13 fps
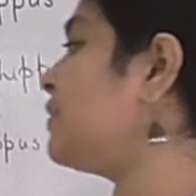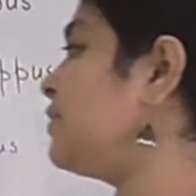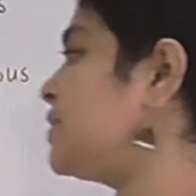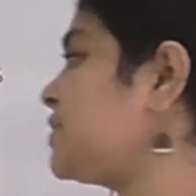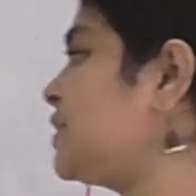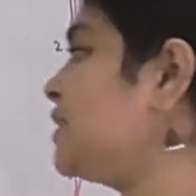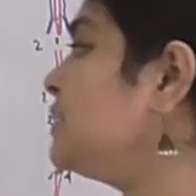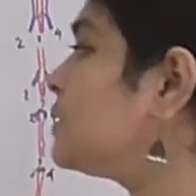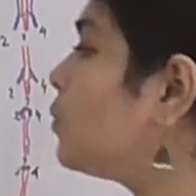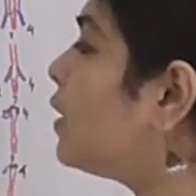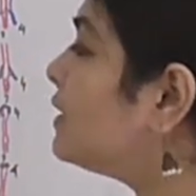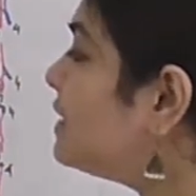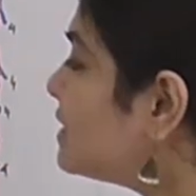
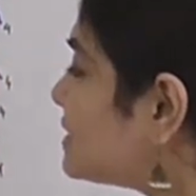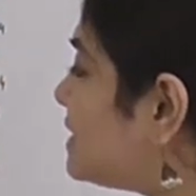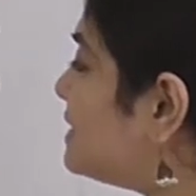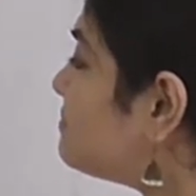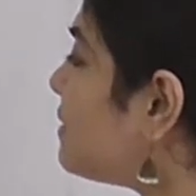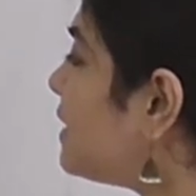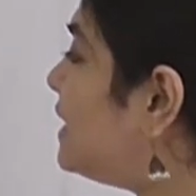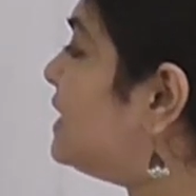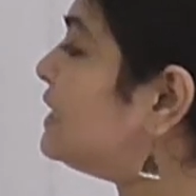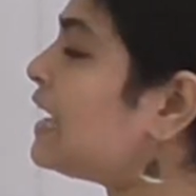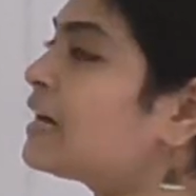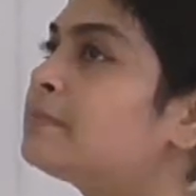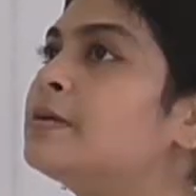preservations, what does
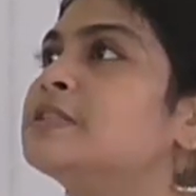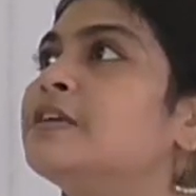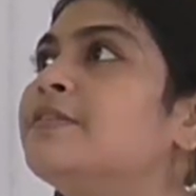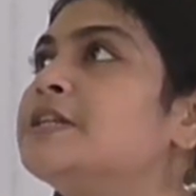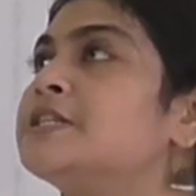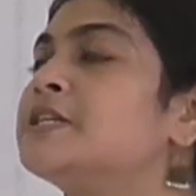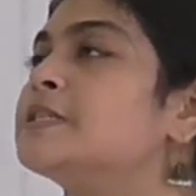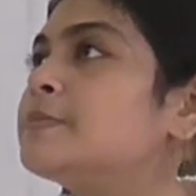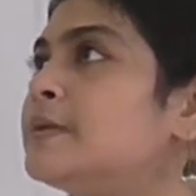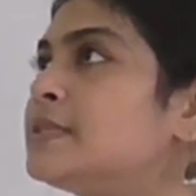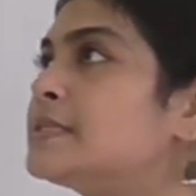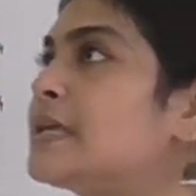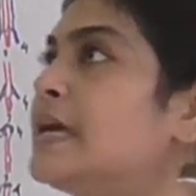intact preservations
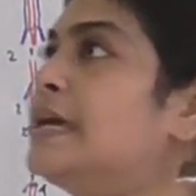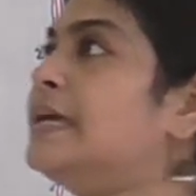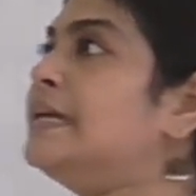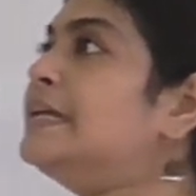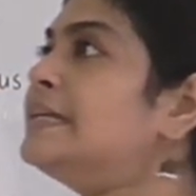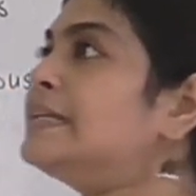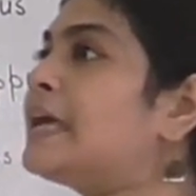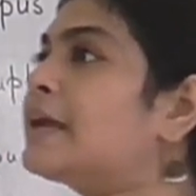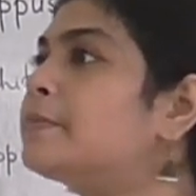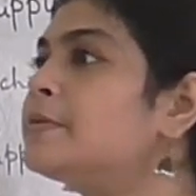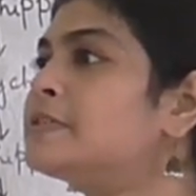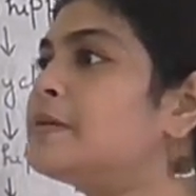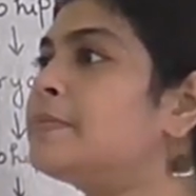means?
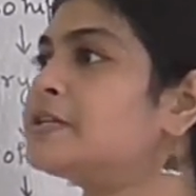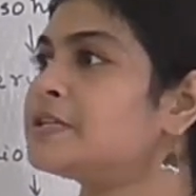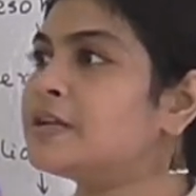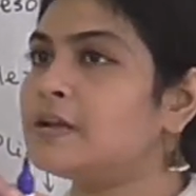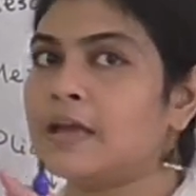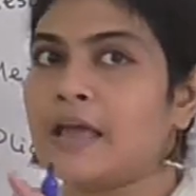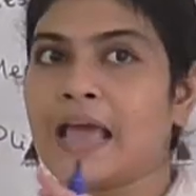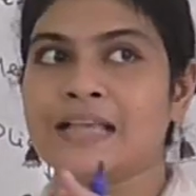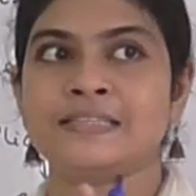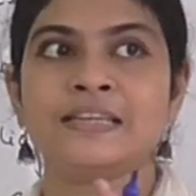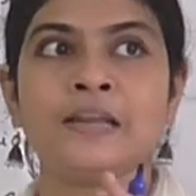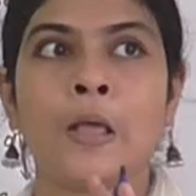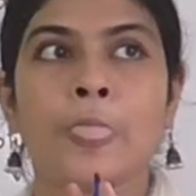Intact preservation
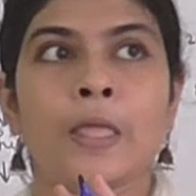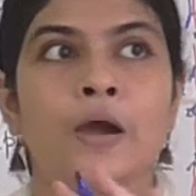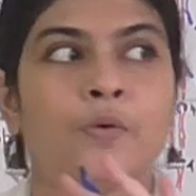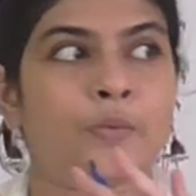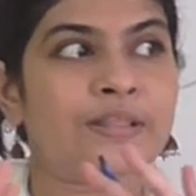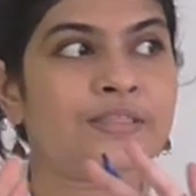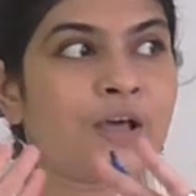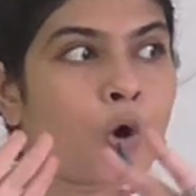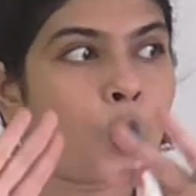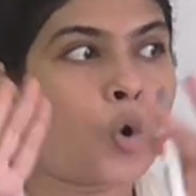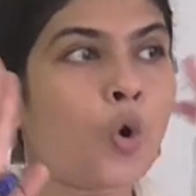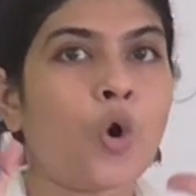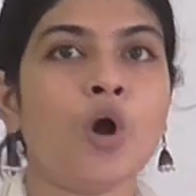as in when the
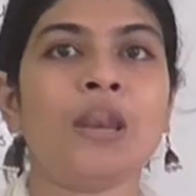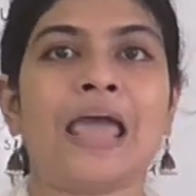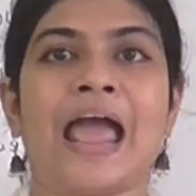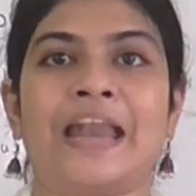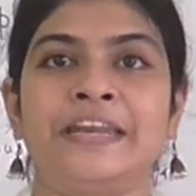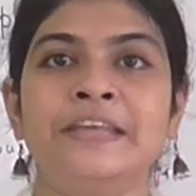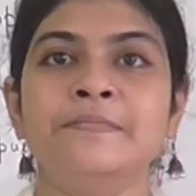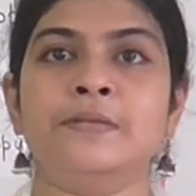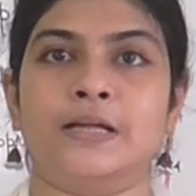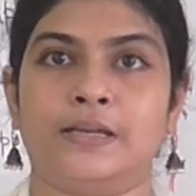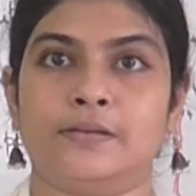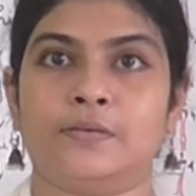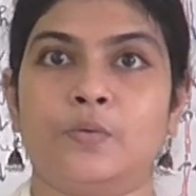whole
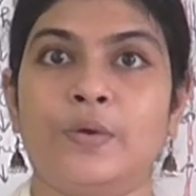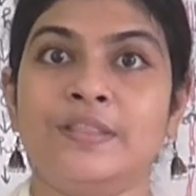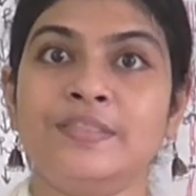animal